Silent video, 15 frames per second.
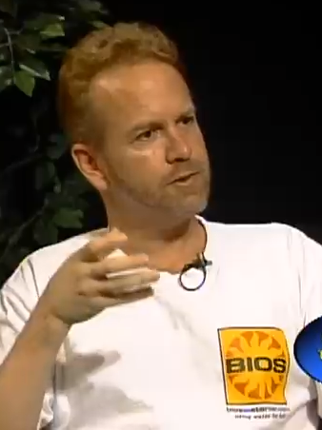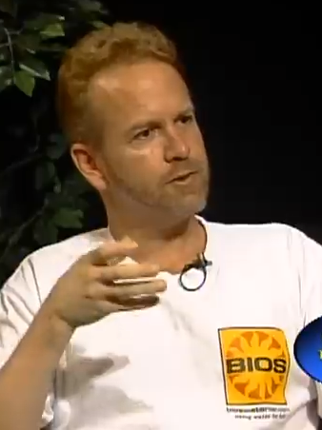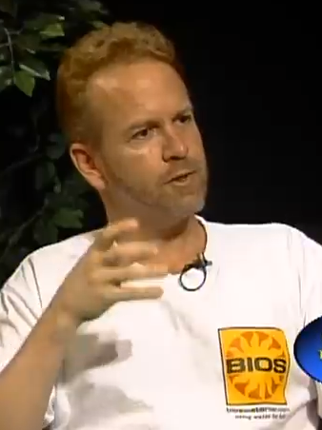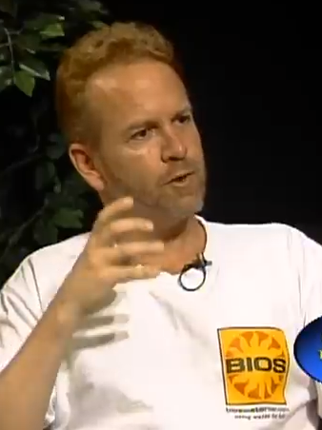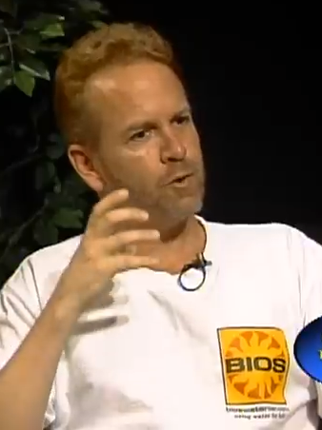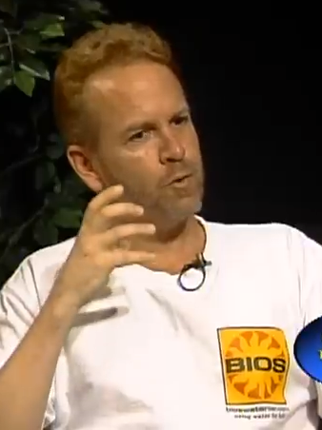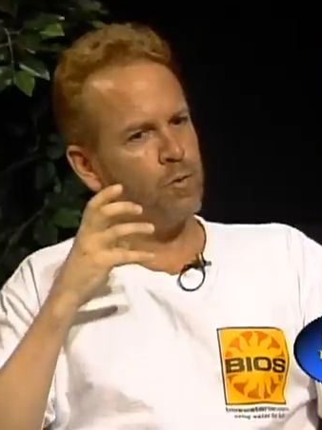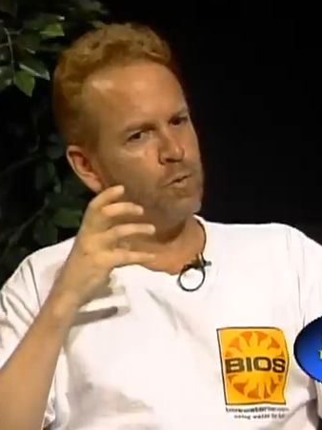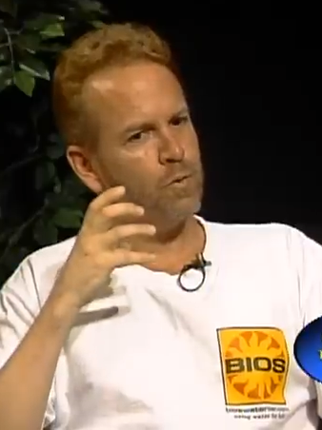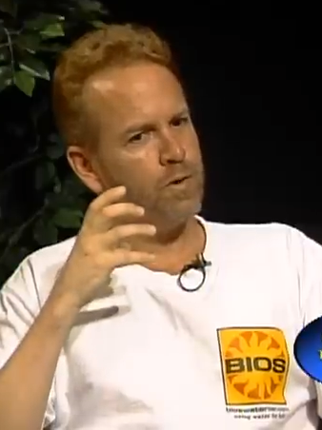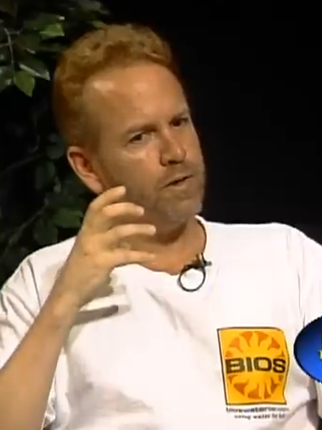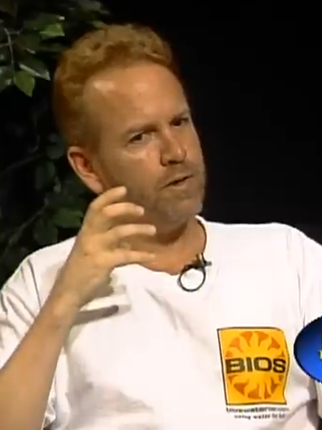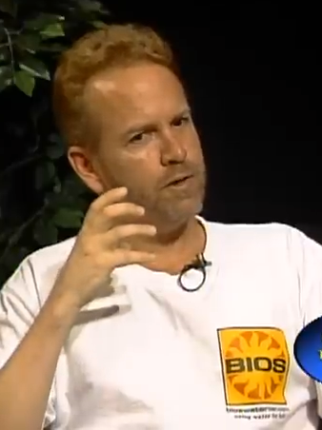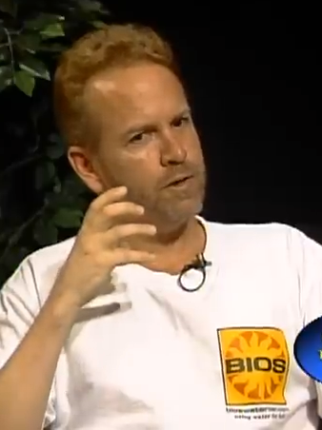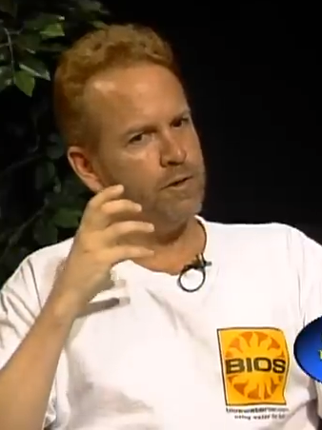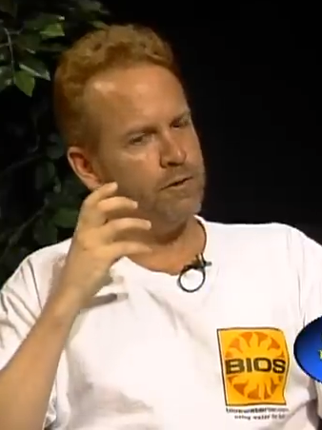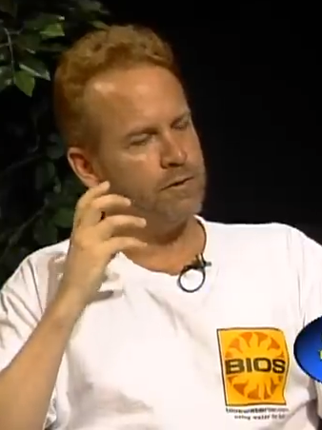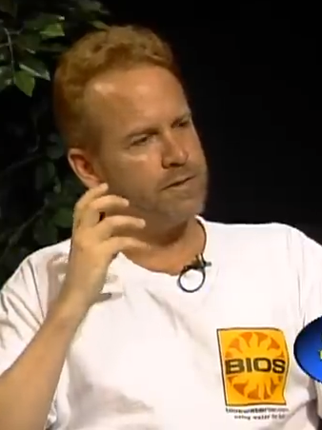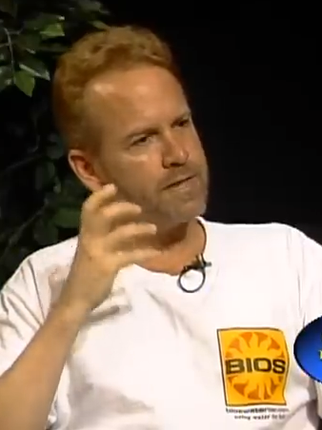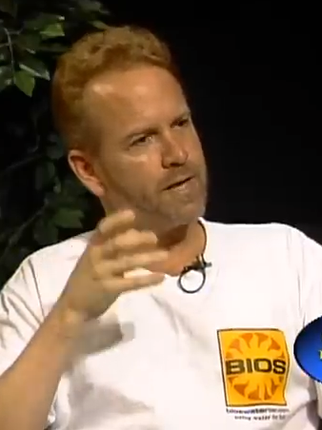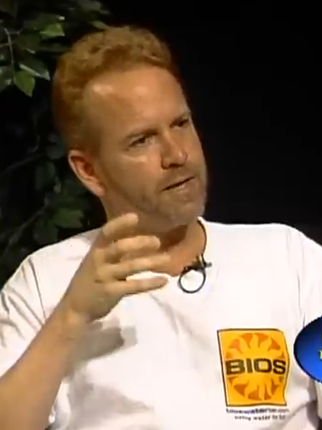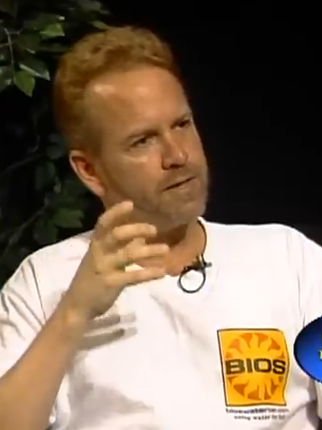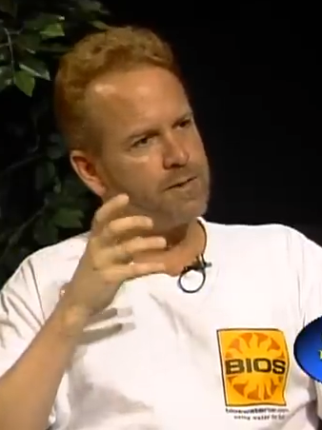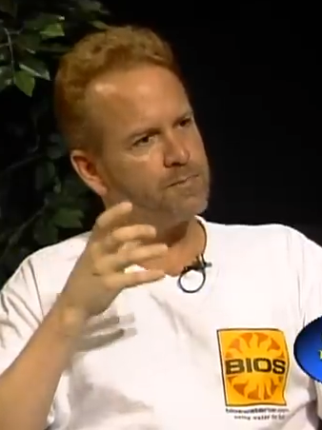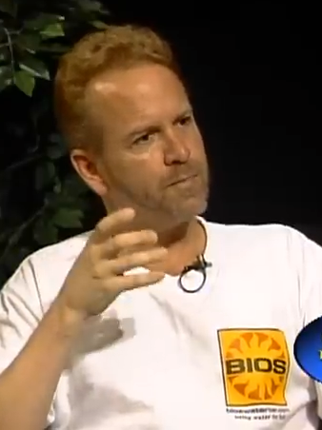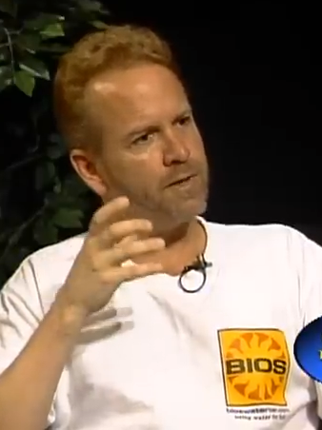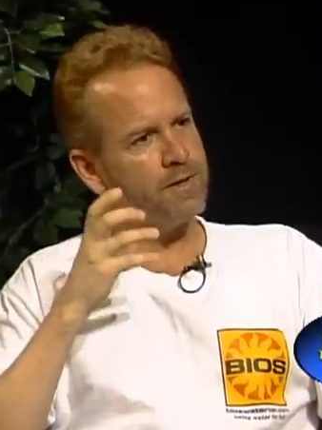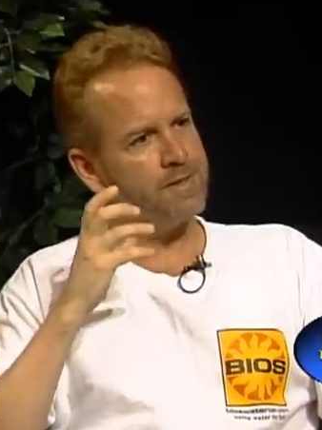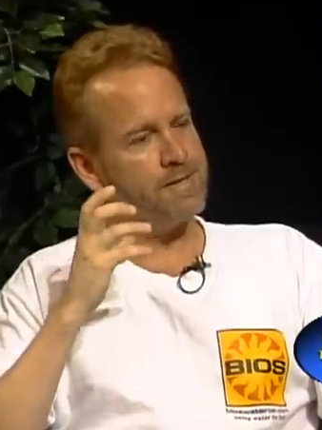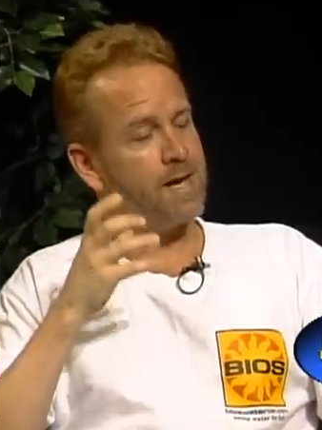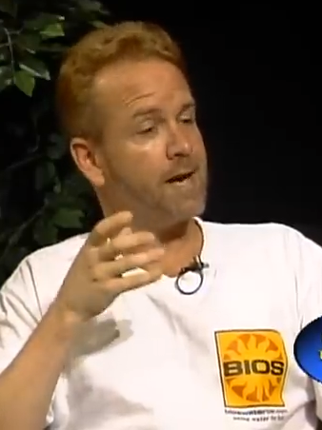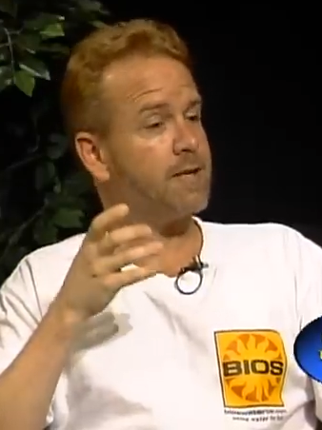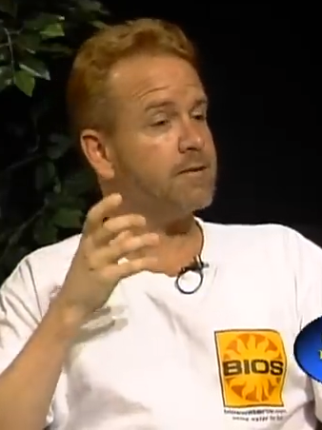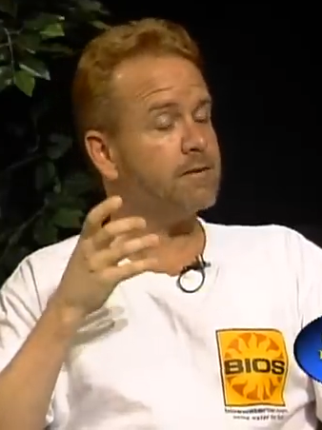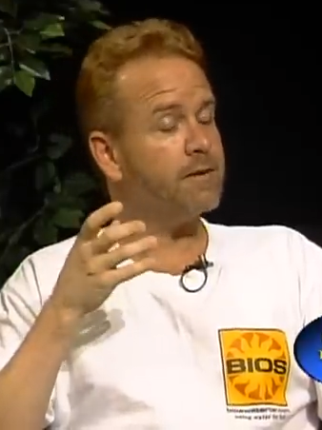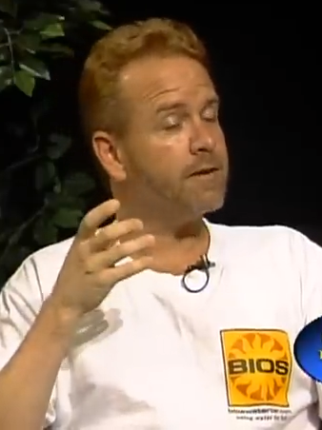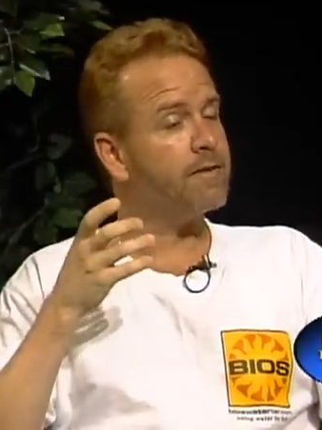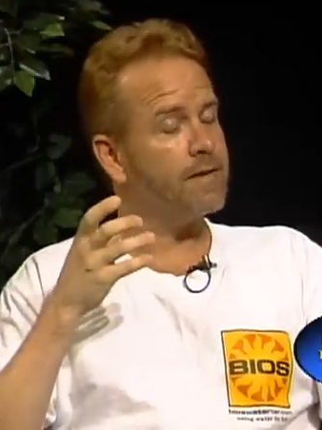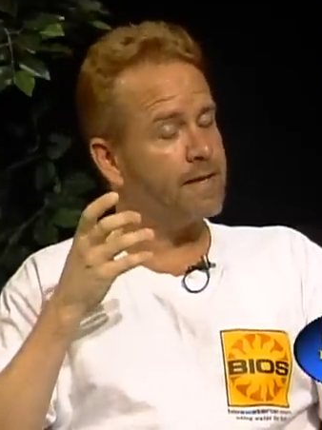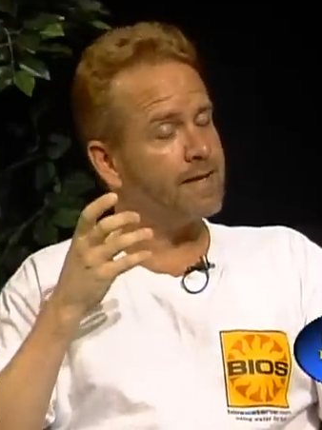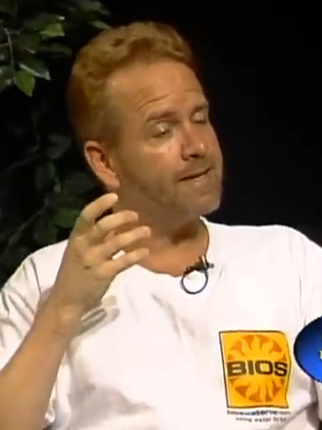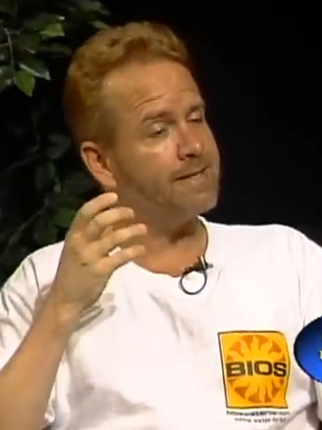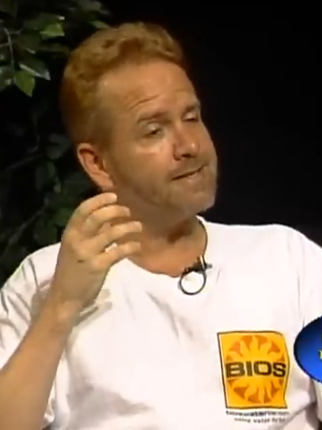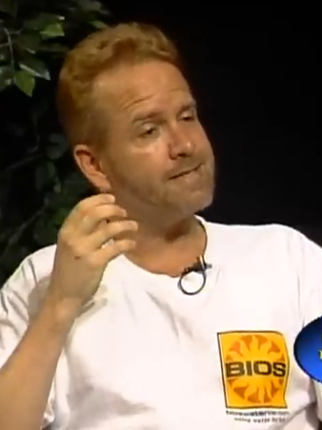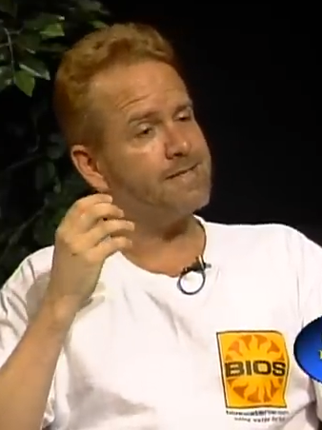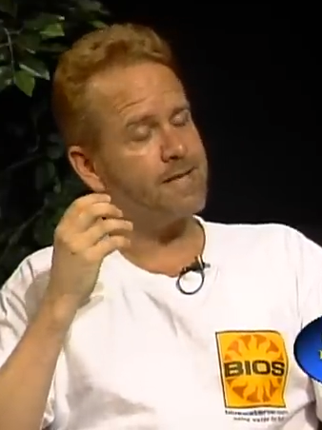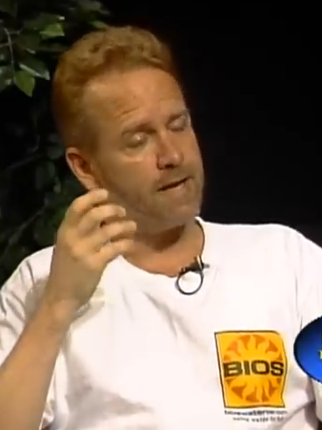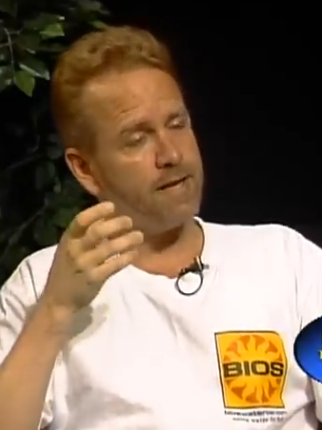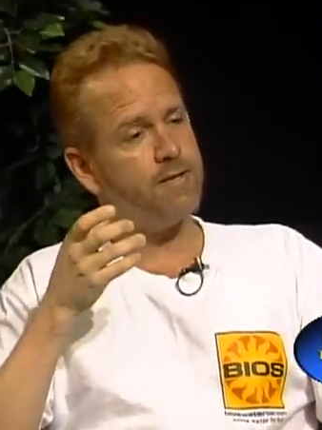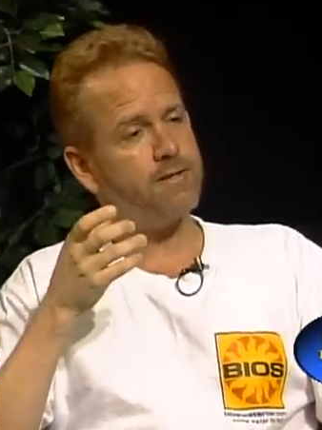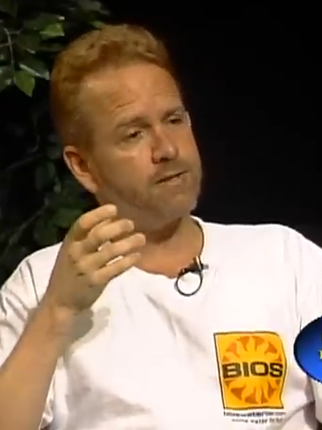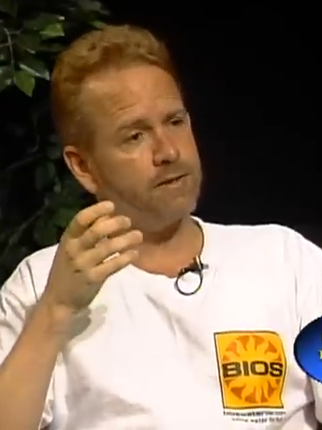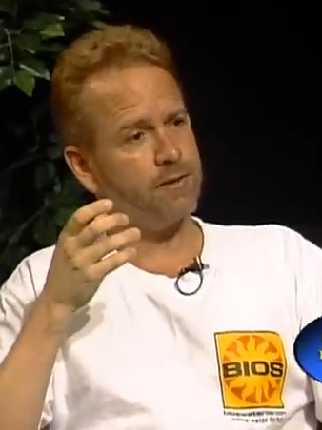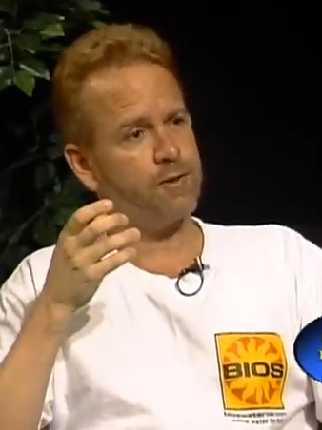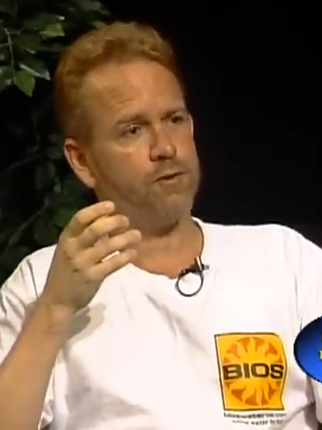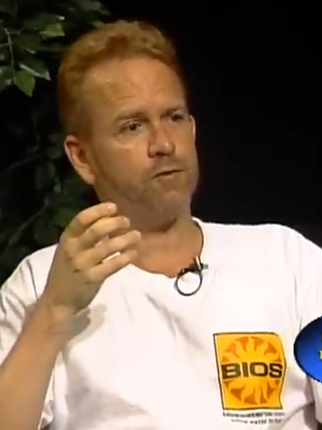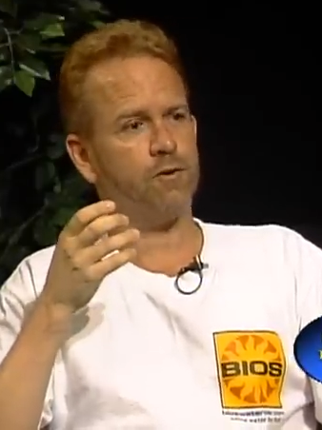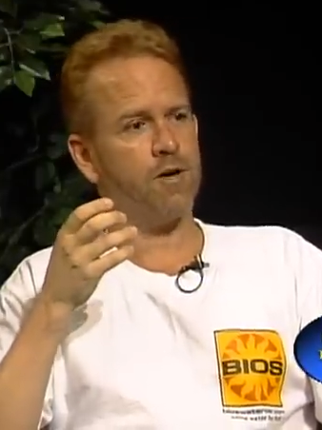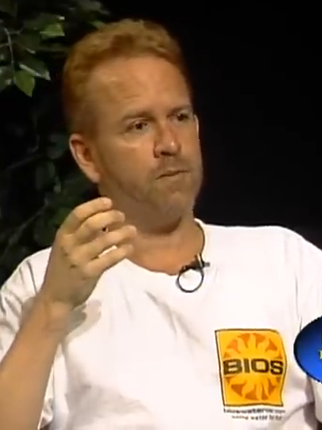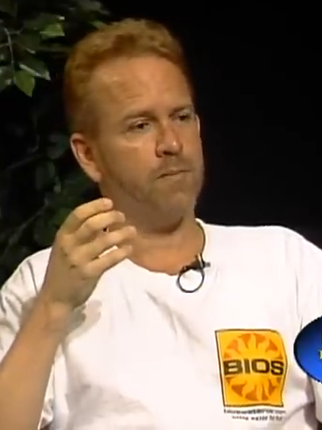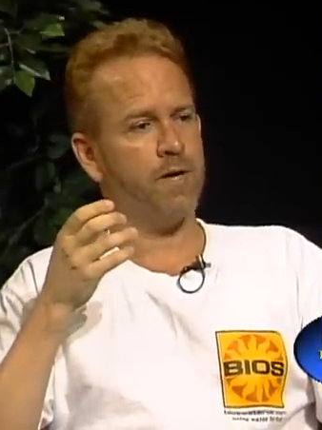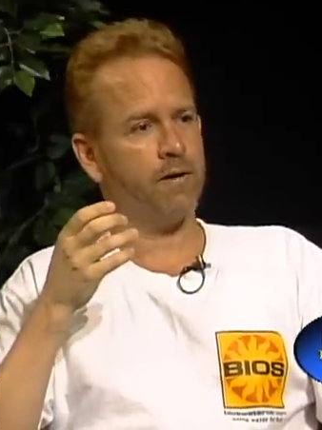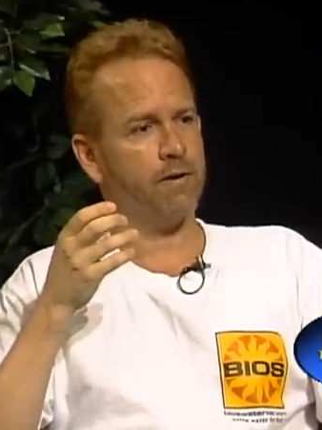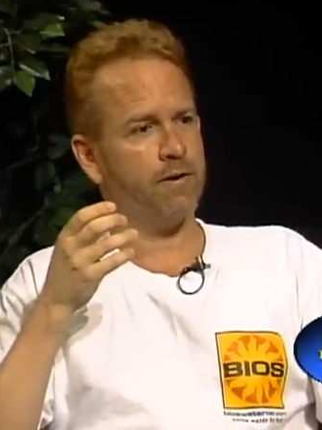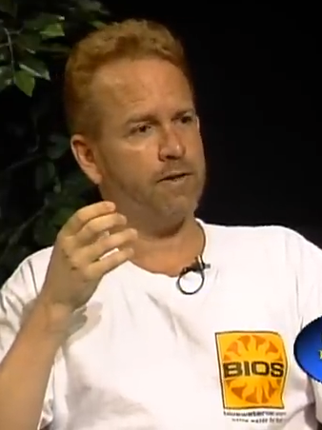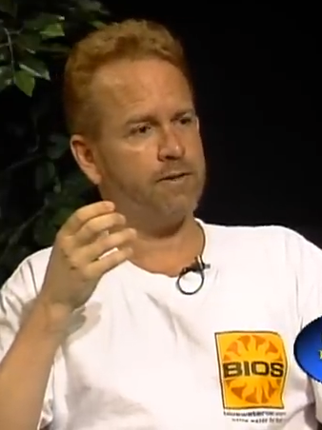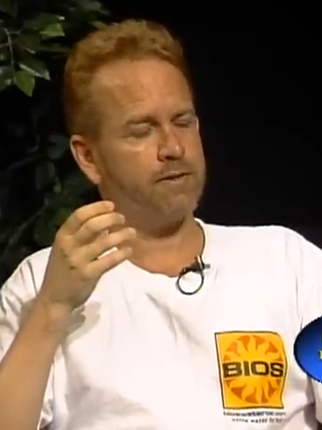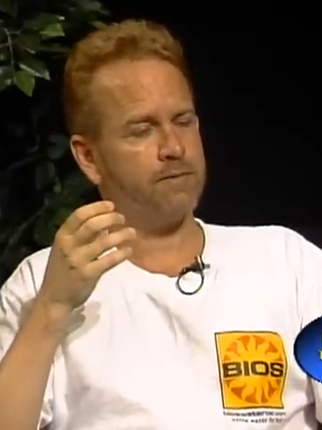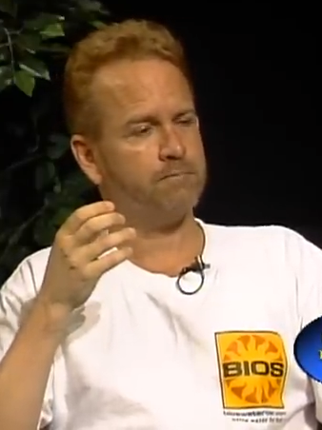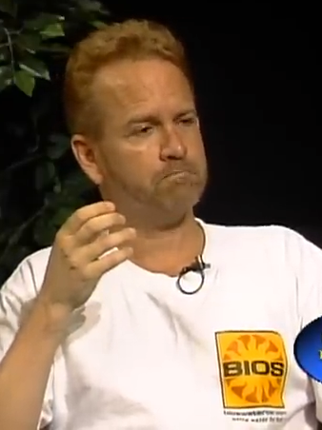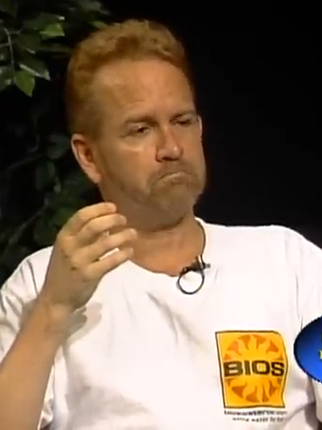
So your taste buds actually think it's tasting strawberries,